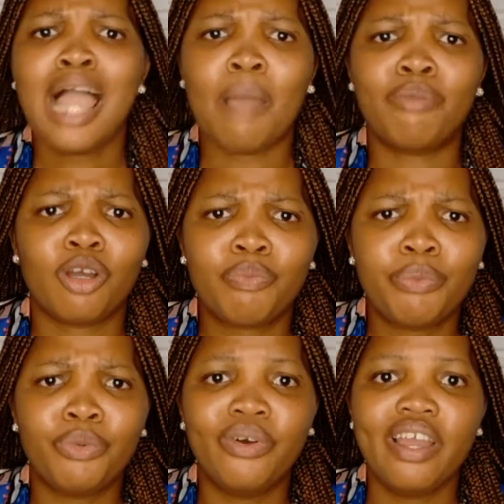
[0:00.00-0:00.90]
I block
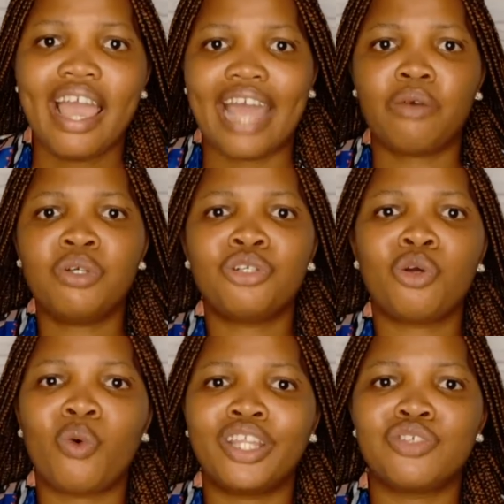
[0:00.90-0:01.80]
people. I don't want to know
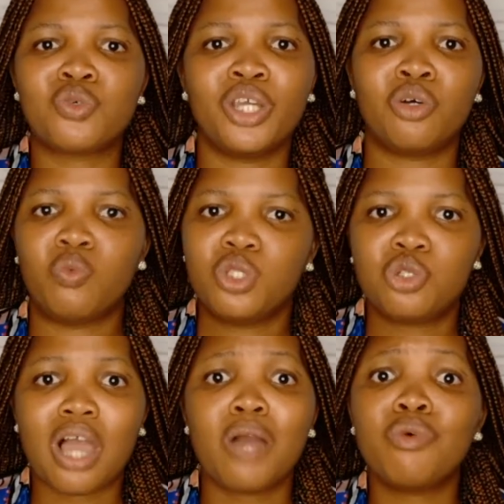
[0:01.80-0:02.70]
what is going on with
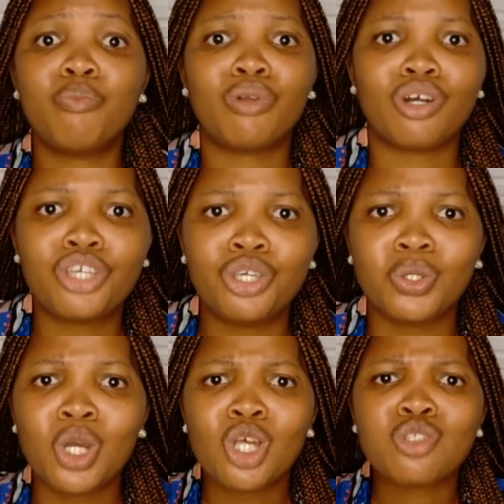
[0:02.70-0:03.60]
you. I will block
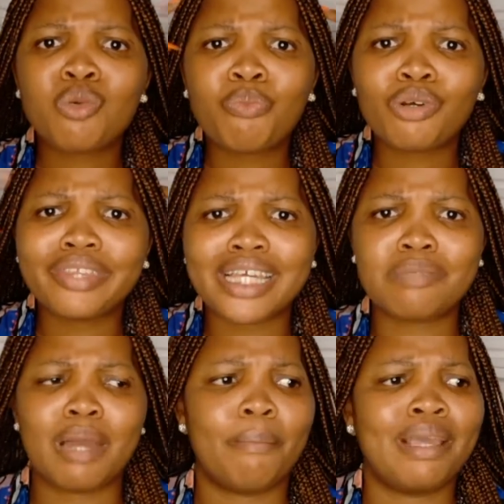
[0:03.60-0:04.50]
you to protect
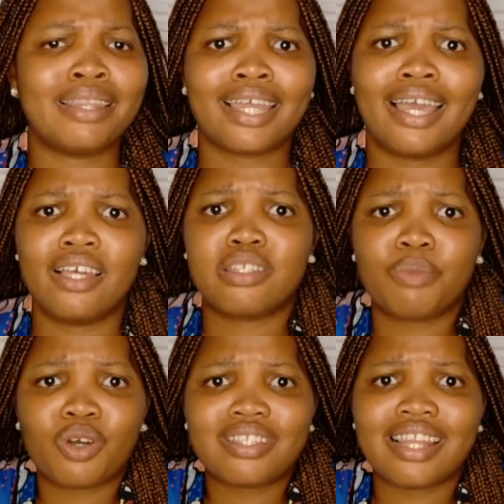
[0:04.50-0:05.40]
my mental health,
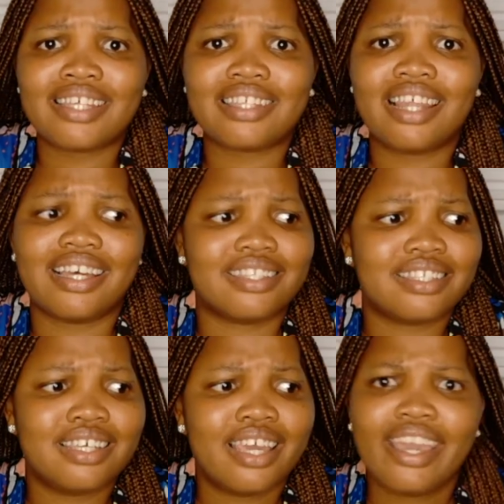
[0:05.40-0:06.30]
because
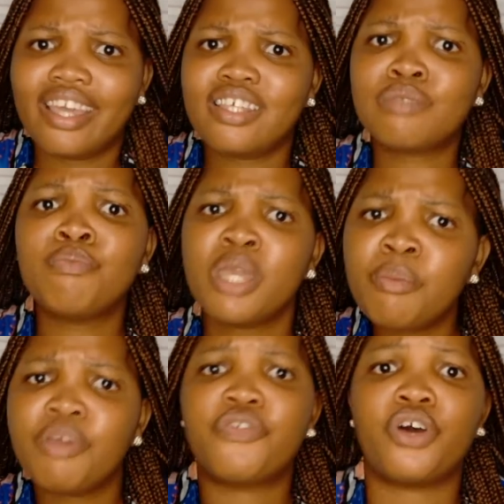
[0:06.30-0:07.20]
last, it is me
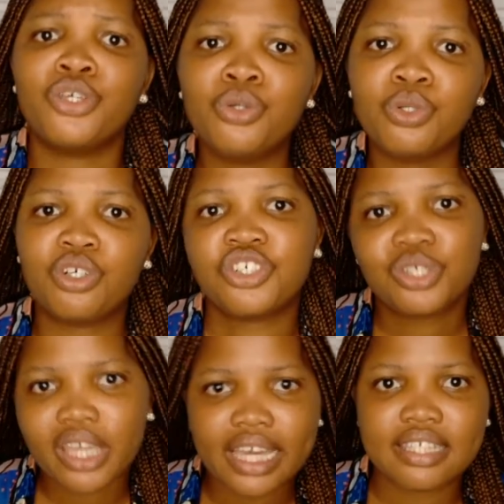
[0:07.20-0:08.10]
before you. Don't
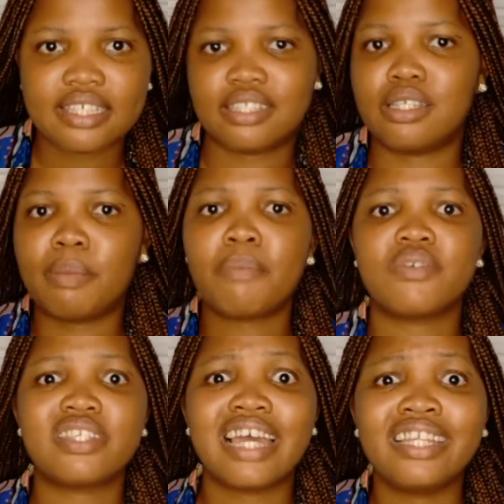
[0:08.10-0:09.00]
you get it? The Bible
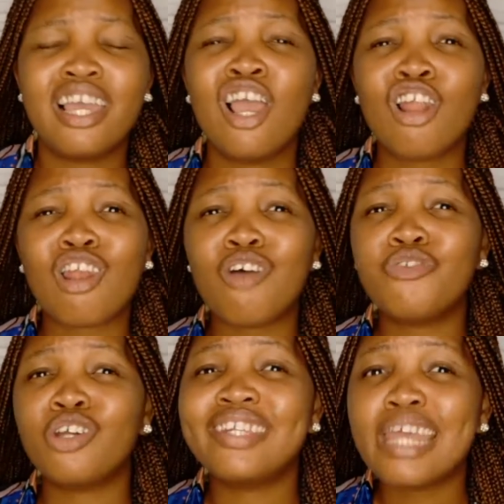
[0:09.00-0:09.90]
said, love
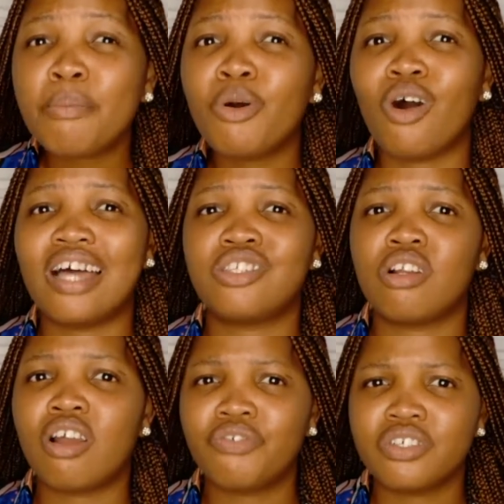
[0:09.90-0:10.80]
your neighbor as you
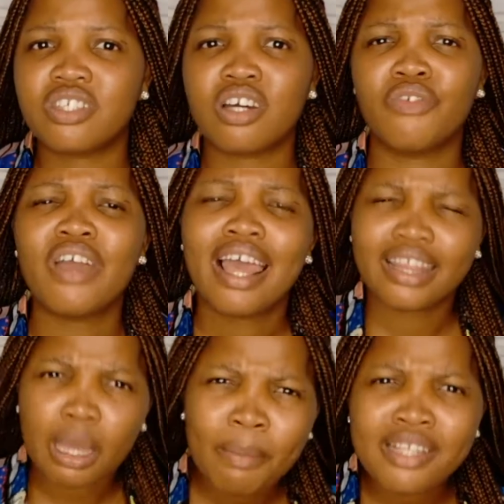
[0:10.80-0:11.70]
love yourself.
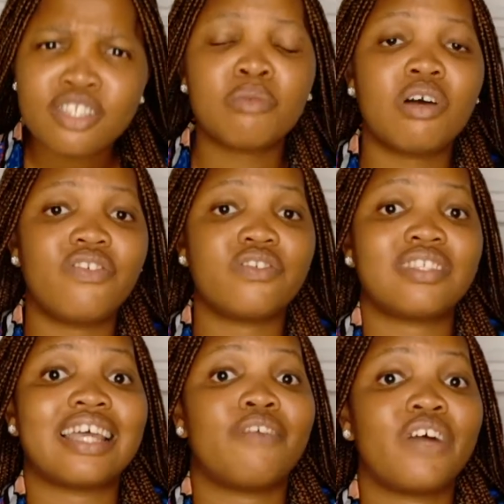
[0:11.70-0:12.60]
That means you must
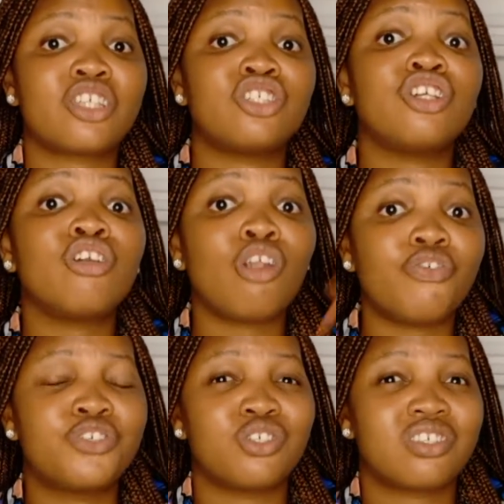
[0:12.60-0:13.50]
have actually
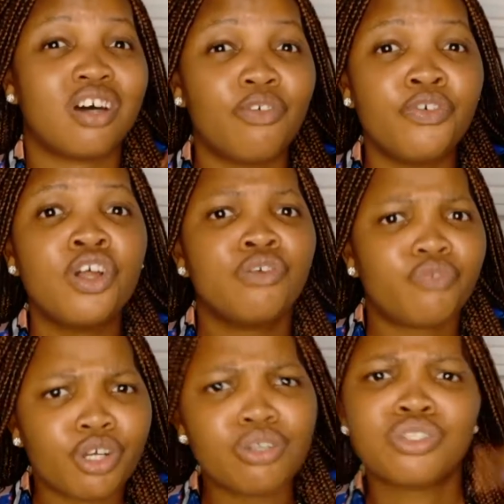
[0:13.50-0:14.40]
loved yourself
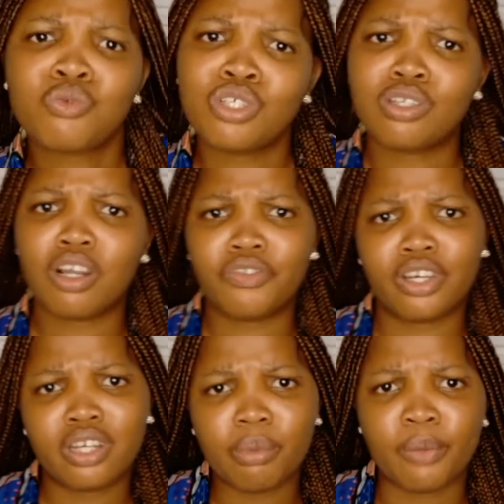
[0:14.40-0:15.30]
for you to want to love your
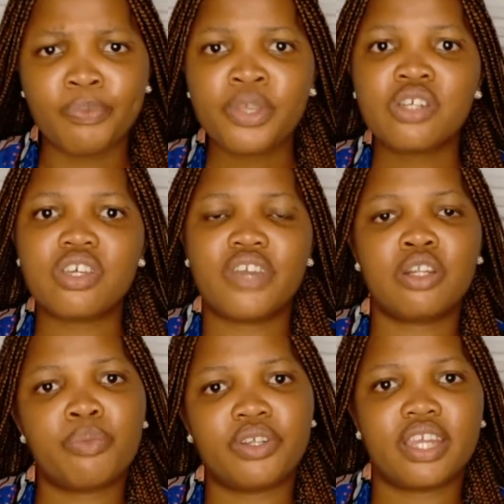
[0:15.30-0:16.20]
neighbor. So if you are
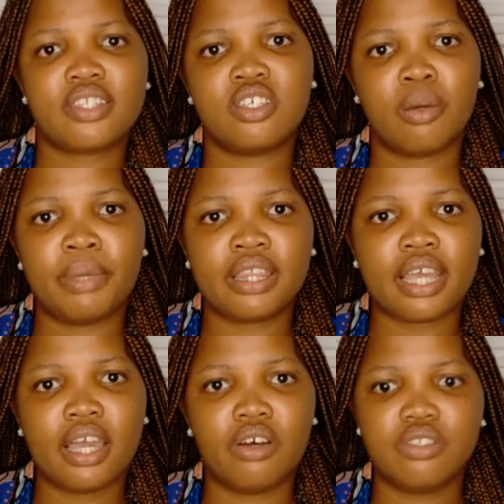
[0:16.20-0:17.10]
not protecting your mental
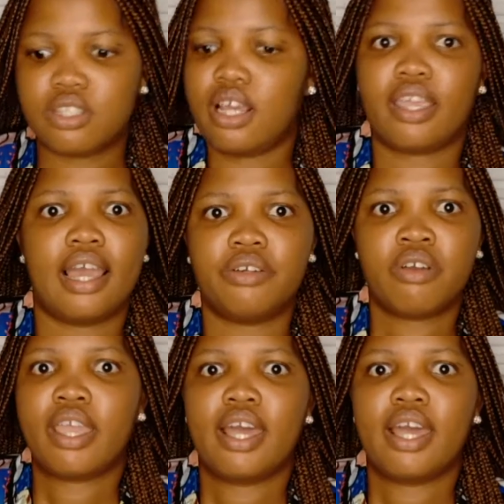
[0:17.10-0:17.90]
health, like, I don't